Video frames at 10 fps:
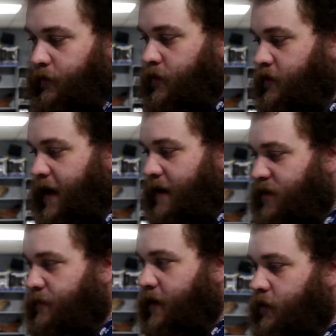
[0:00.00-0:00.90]
the root tabs,
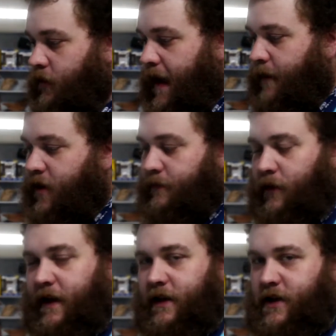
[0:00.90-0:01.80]
depending on how many
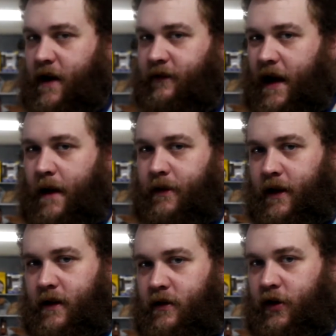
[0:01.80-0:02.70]
plants you have tapping
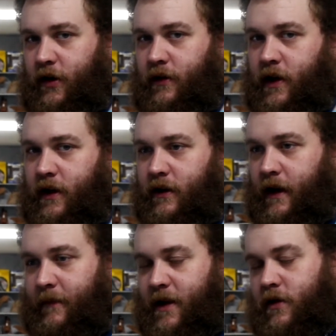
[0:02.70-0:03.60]
into it.
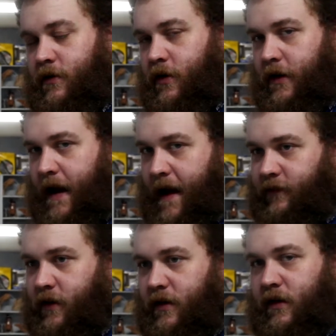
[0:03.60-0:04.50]
I mean, you could
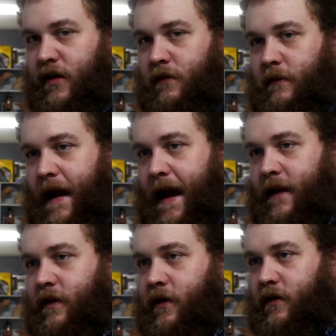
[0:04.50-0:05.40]
have to
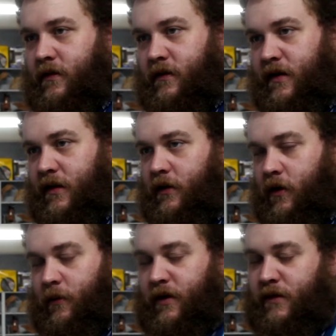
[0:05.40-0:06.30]
add those
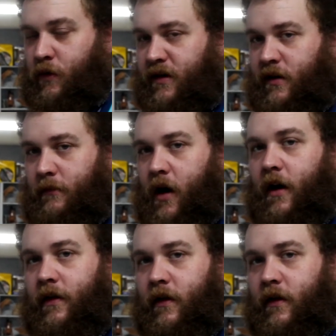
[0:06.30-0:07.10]
almost once a month.